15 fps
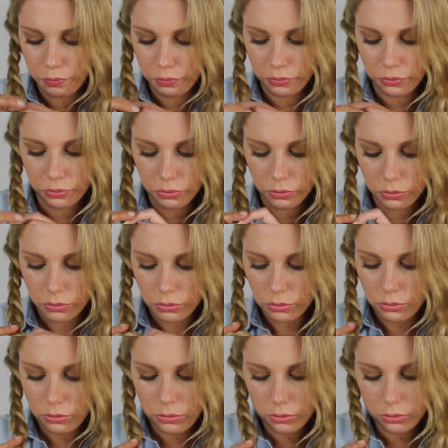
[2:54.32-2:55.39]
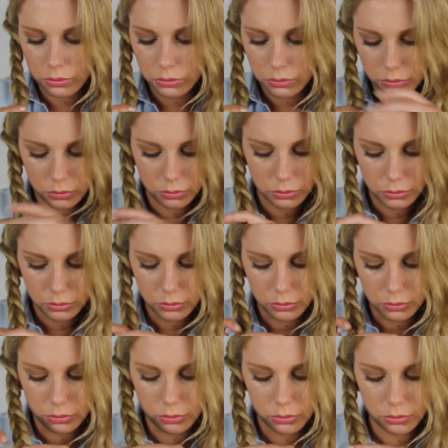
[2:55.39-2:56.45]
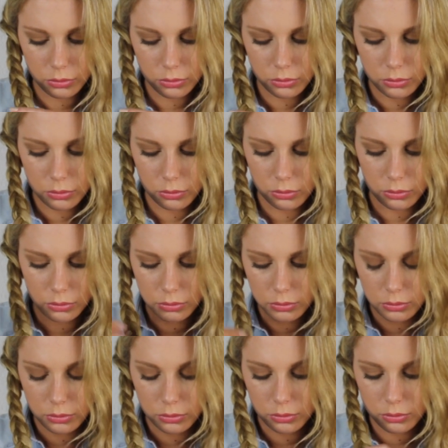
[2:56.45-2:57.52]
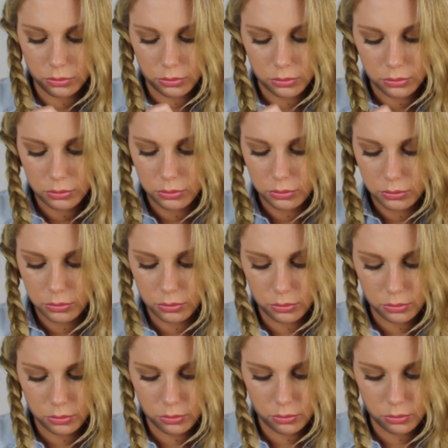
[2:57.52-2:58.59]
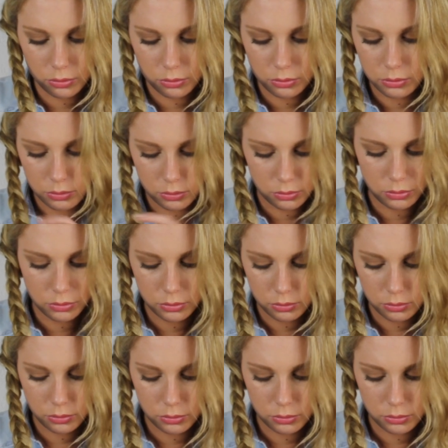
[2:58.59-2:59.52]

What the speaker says: (silence)